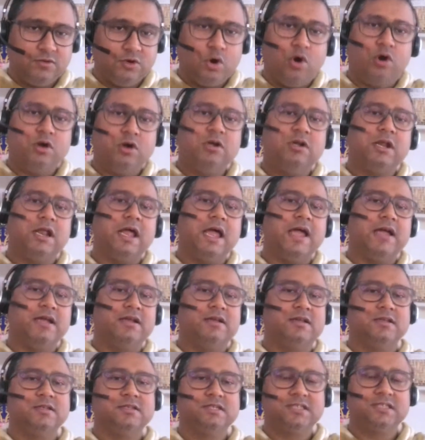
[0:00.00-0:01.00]

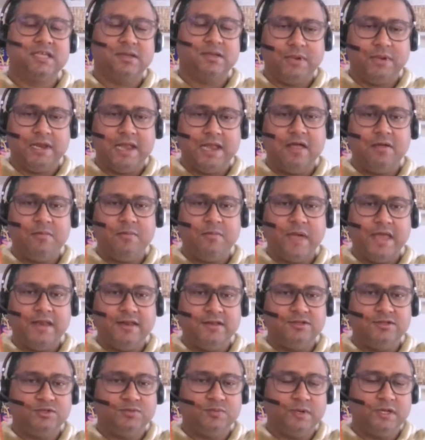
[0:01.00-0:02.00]
contract, supplier
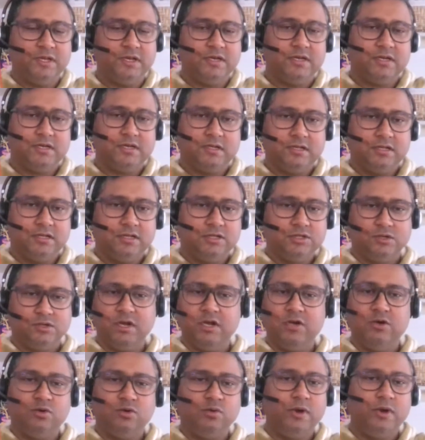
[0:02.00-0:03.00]
management, so
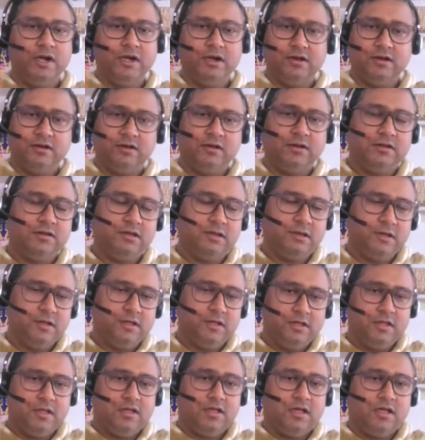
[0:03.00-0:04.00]
end to end.
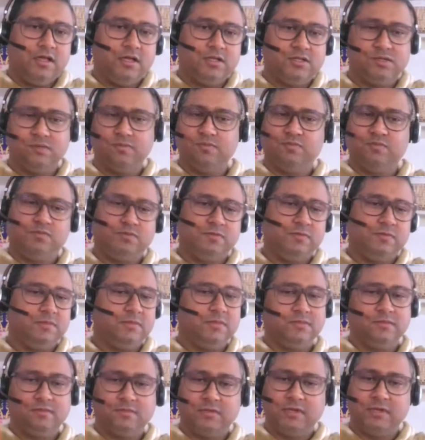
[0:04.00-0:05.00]
So
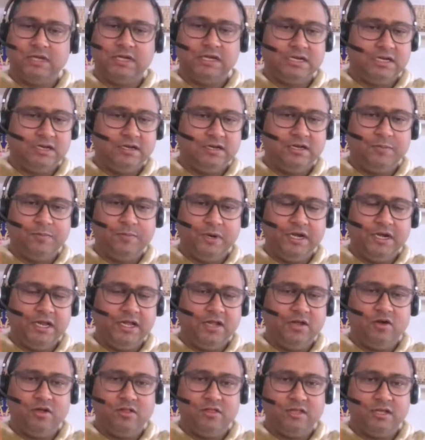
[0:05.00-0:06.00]

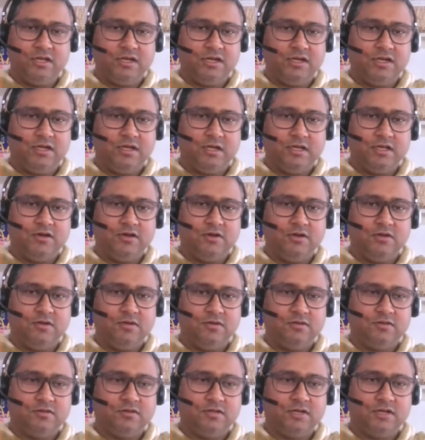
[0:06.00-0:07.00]
depending on
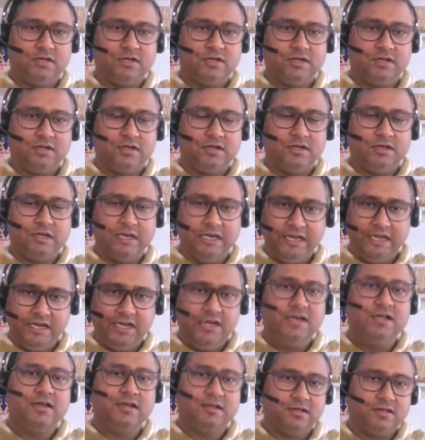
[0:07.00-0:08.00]
the
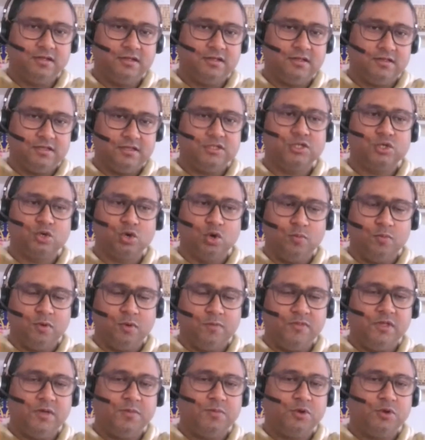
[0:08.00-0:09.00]
need, the scope
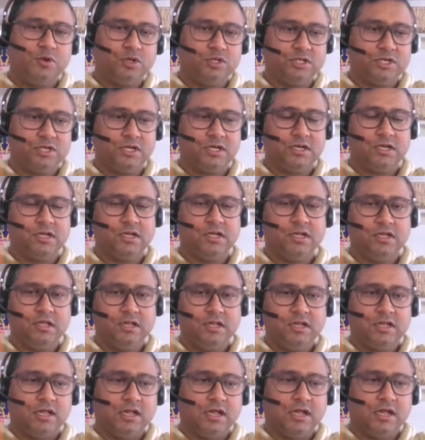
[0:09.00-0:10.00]
of the project,
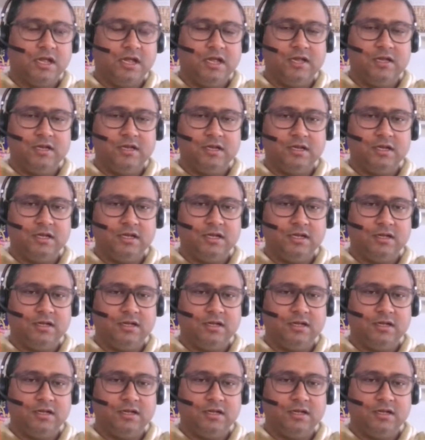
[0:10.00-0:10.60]
and